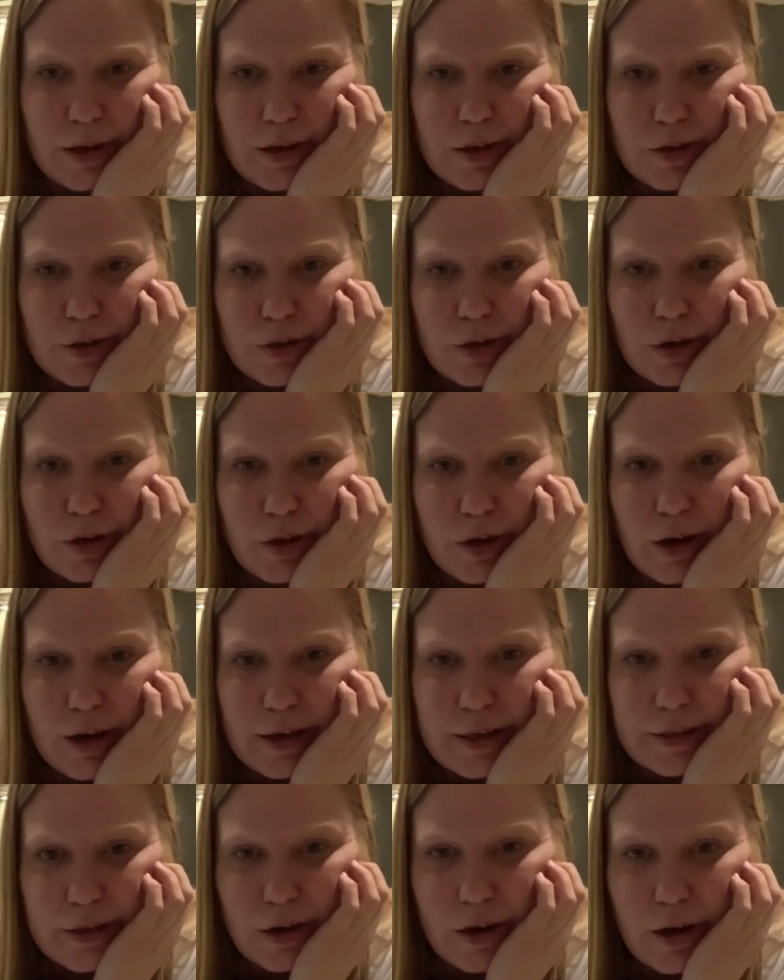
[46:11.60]
So guys,
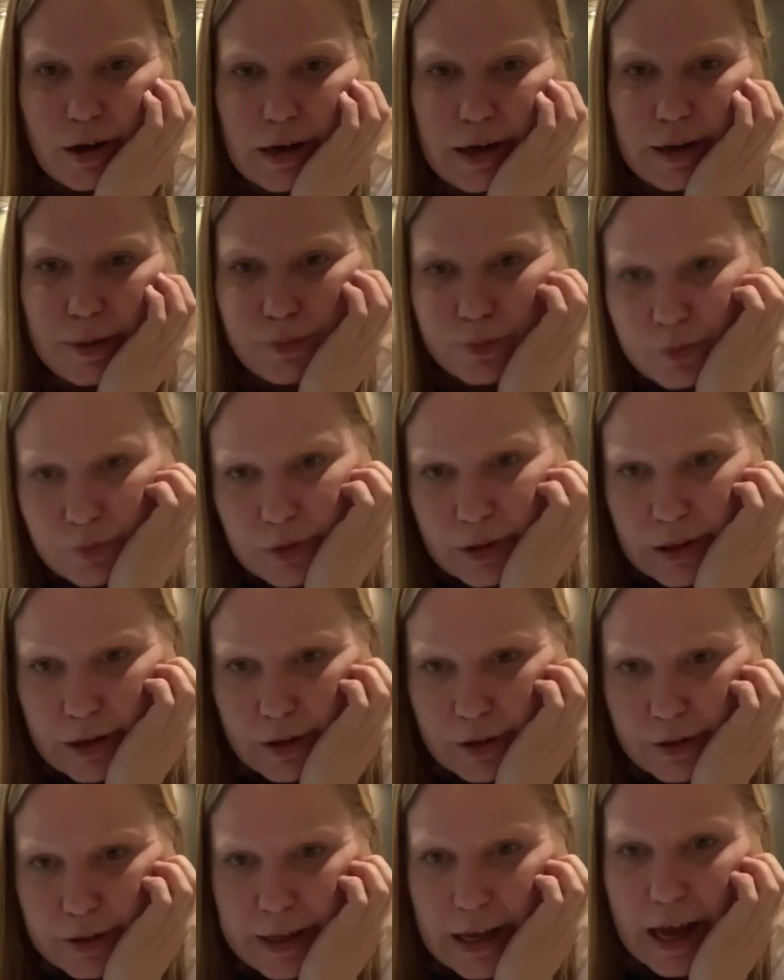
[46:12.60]
I am
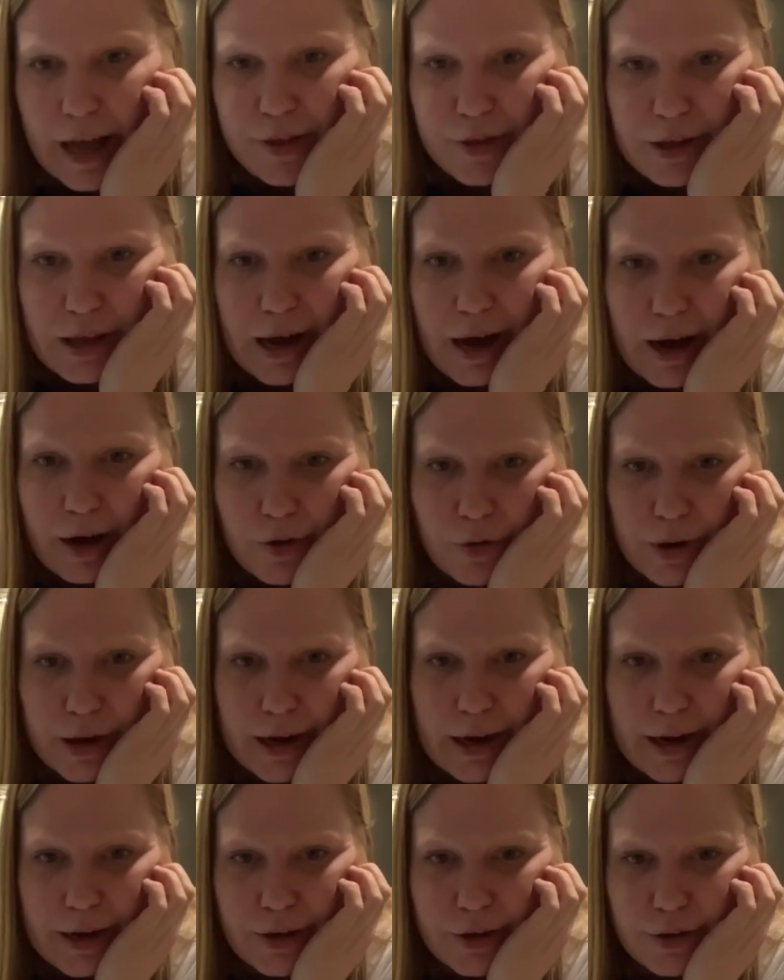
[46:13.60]
Kathy. You're hungry,
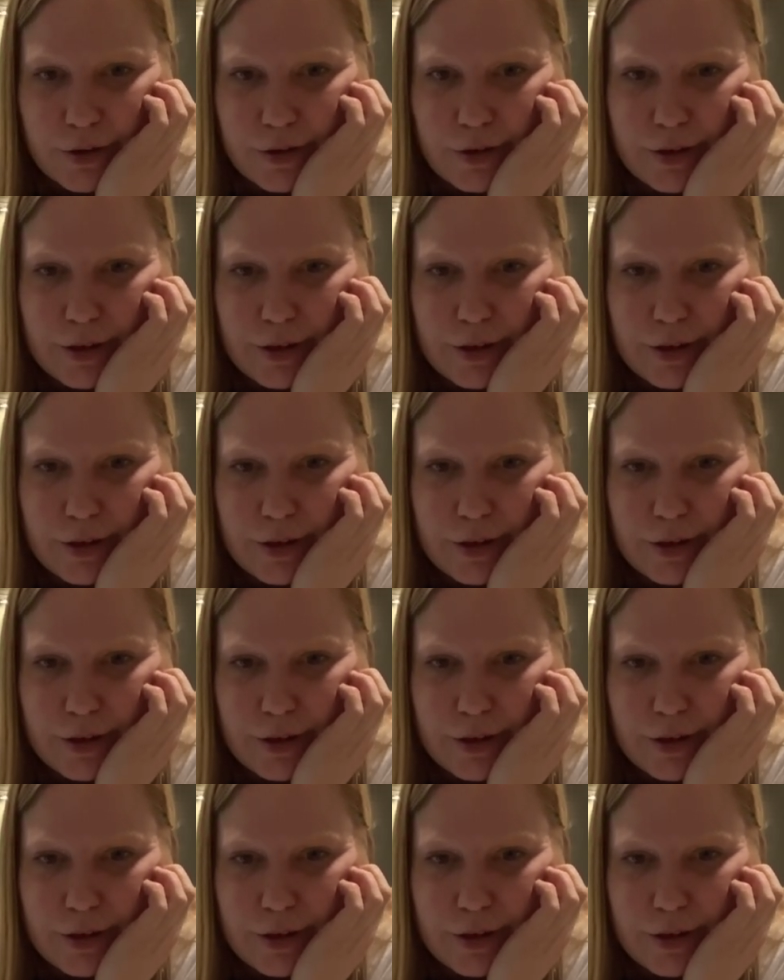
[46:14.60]
are you?